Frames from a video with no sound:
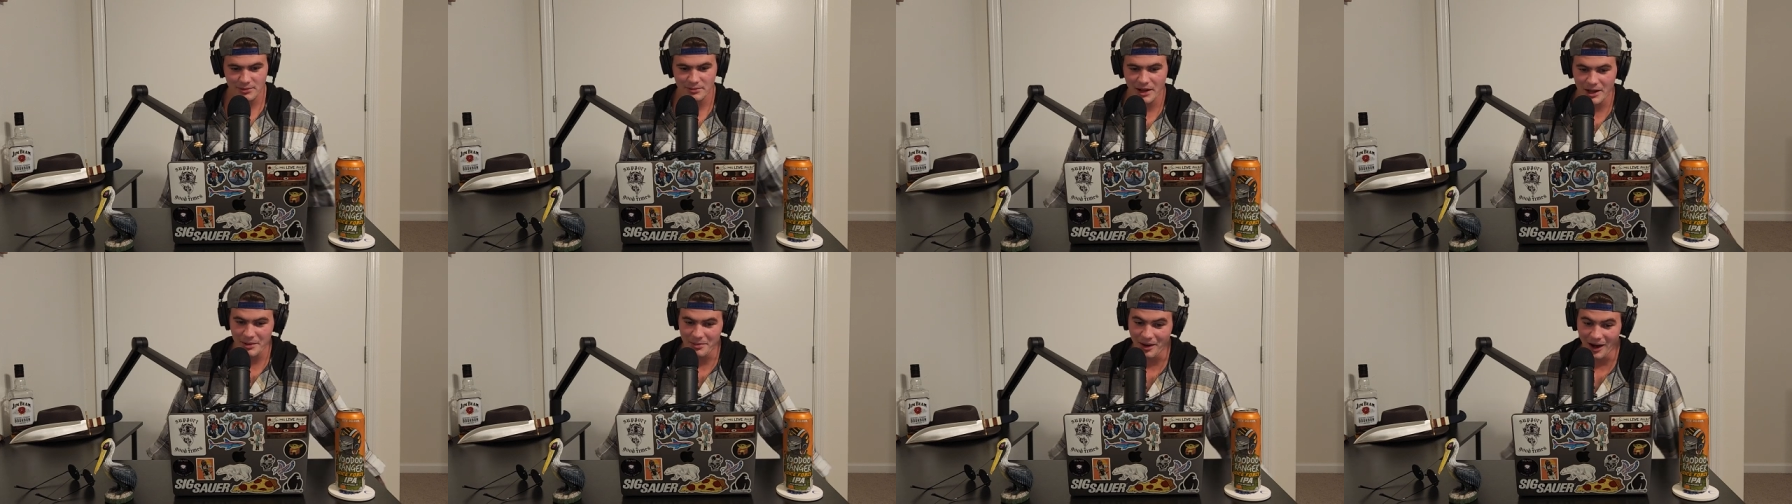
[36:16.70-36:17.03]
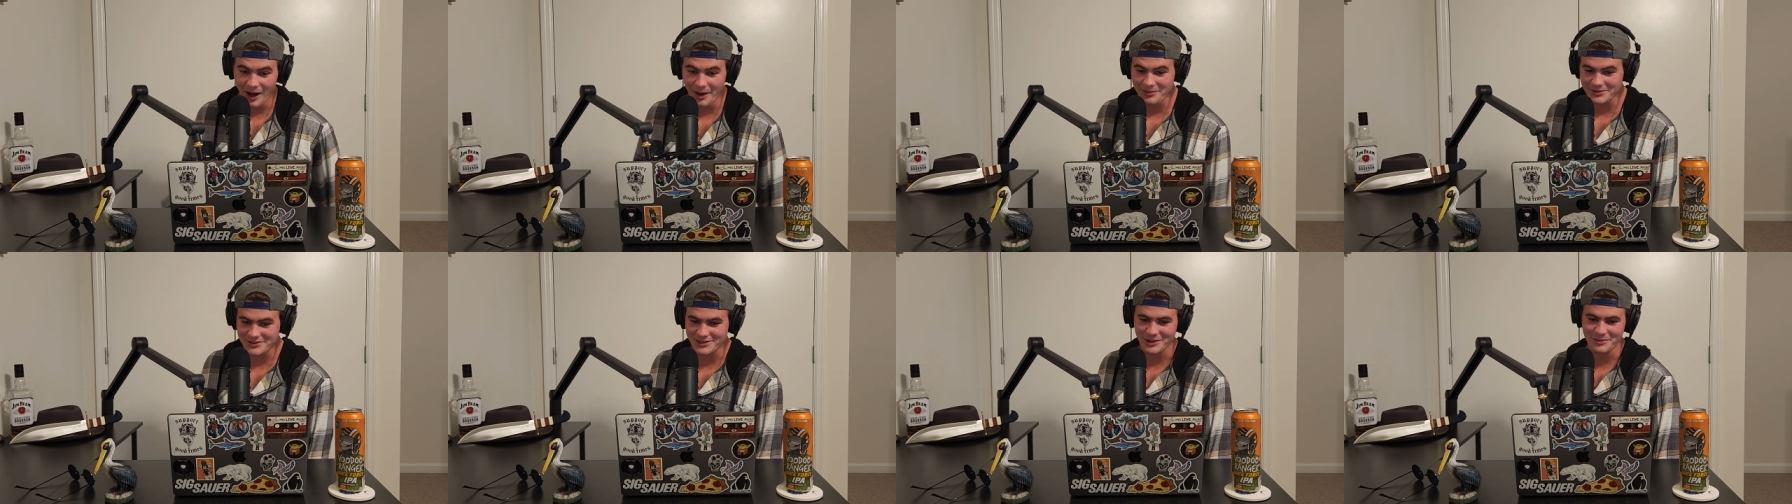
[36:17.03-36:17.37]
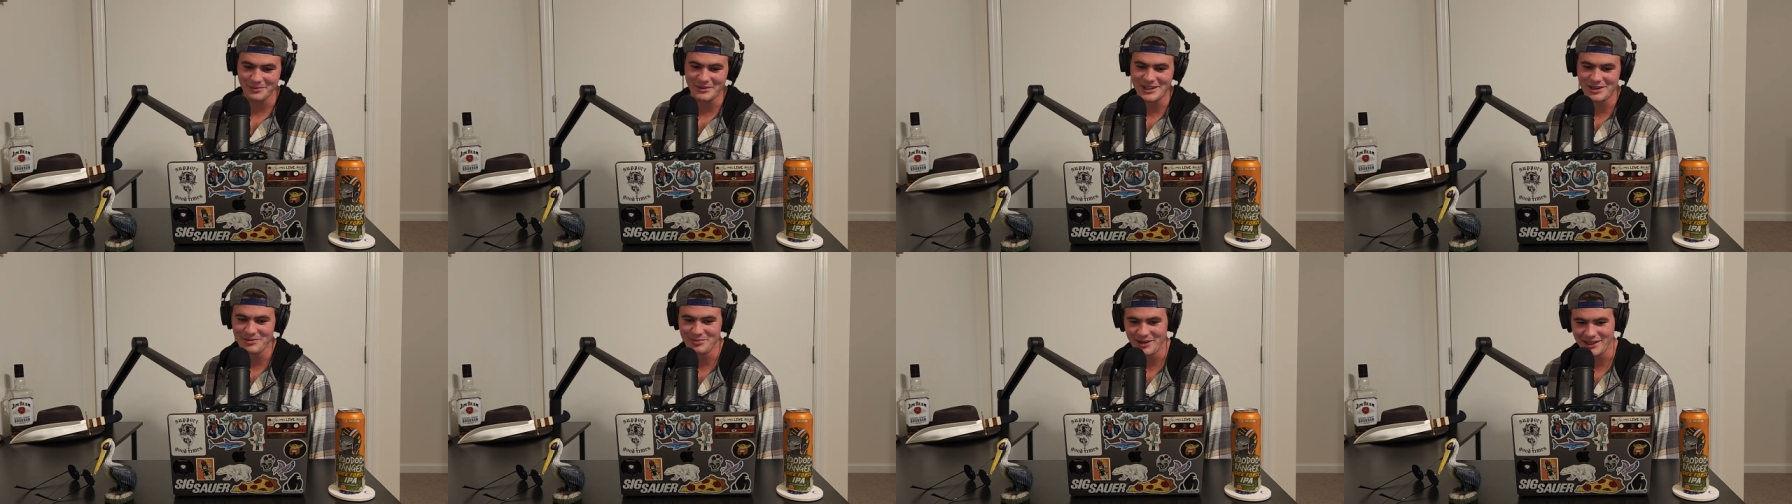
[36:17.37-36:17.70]
mom told me
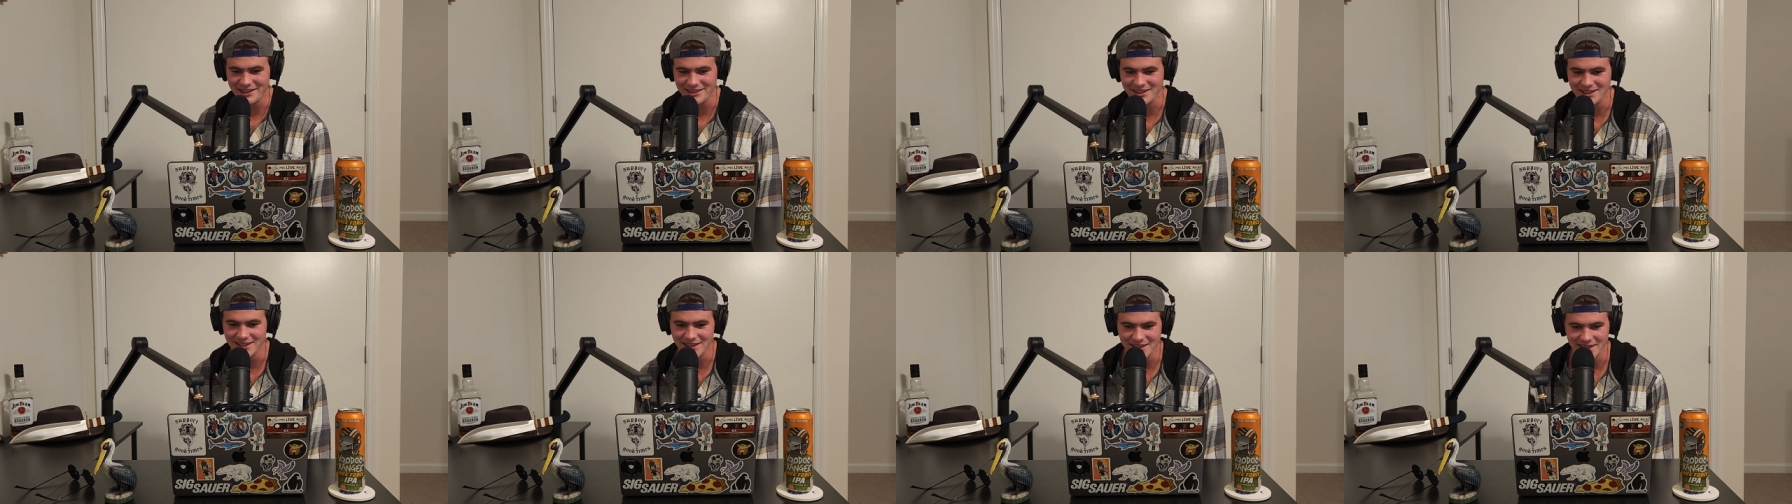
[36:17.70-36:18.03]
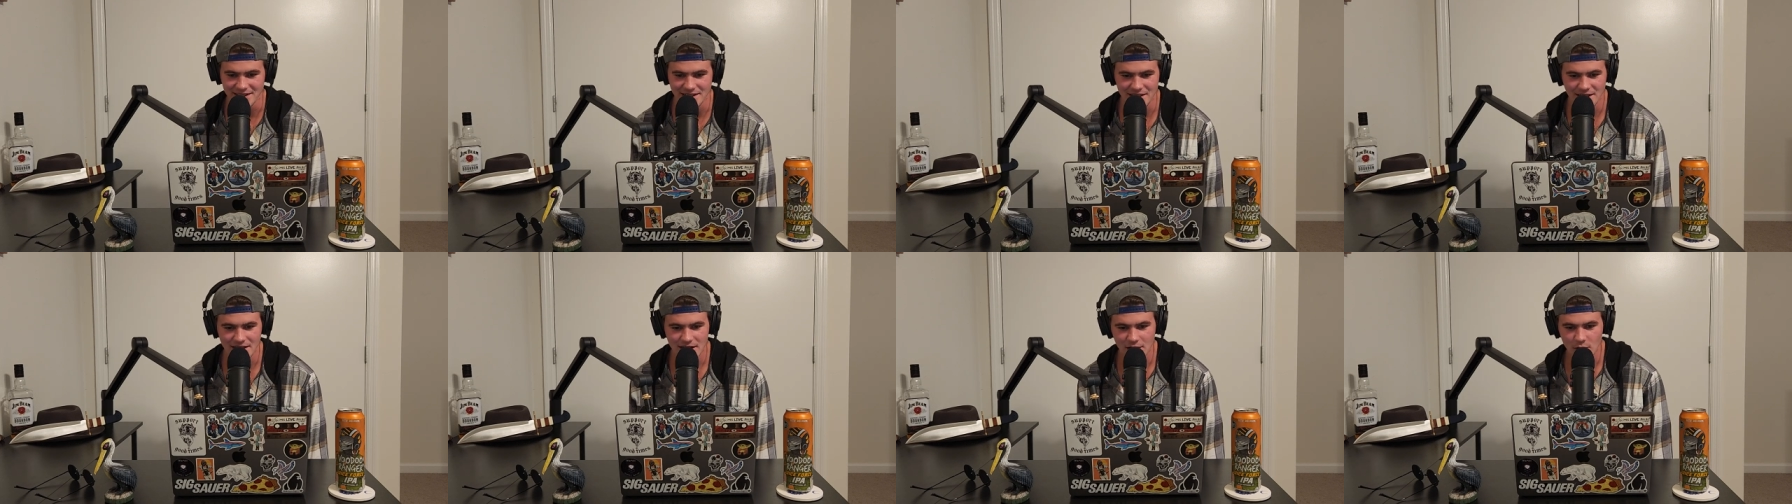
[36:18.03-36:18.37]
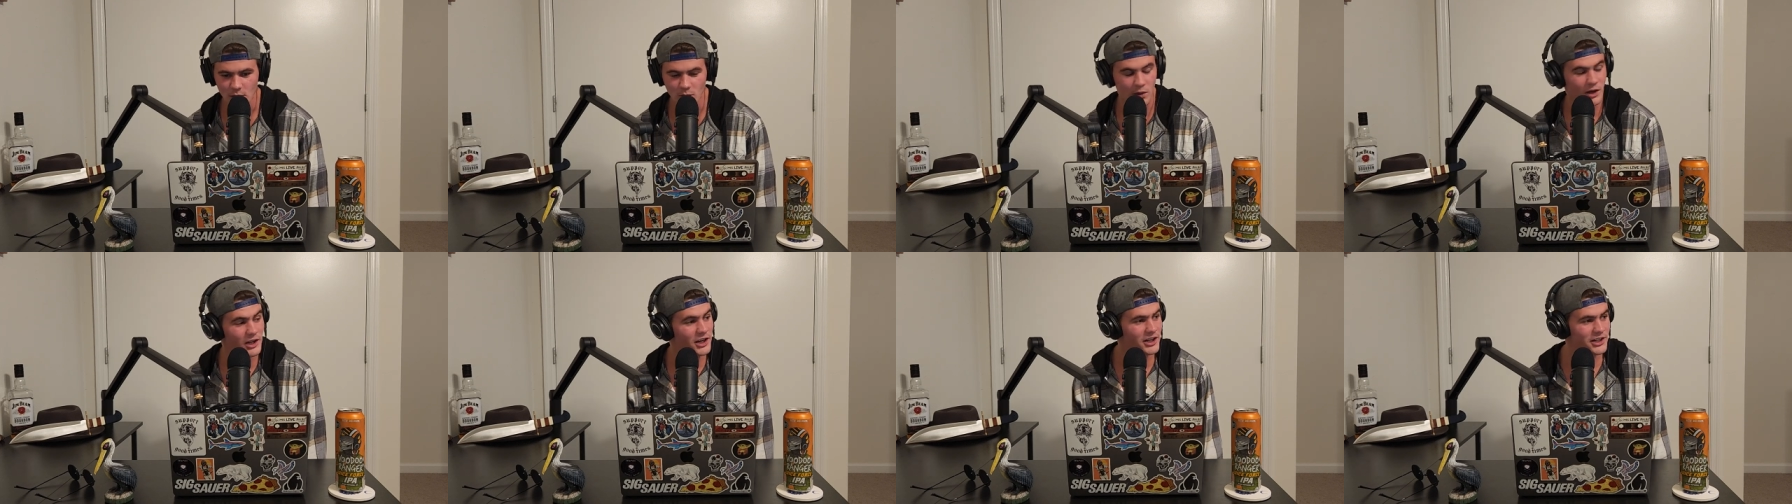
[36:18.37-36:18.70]
to bring to her.
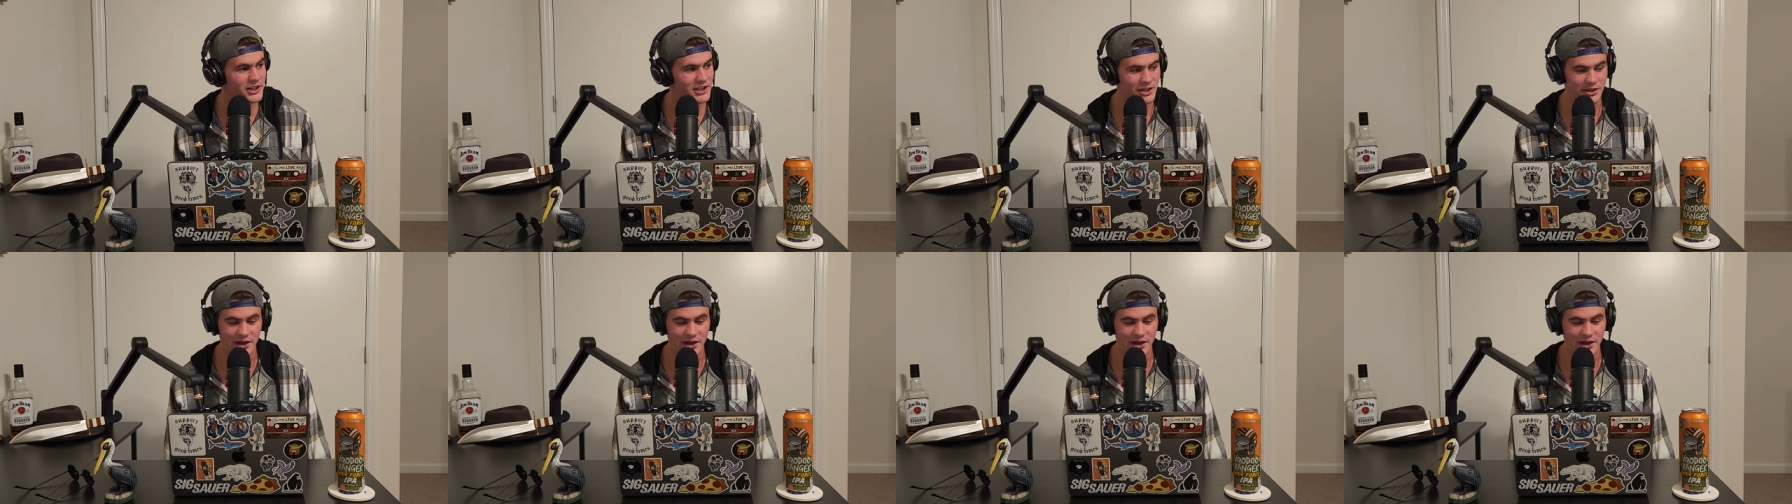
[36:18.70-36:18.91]
What are you?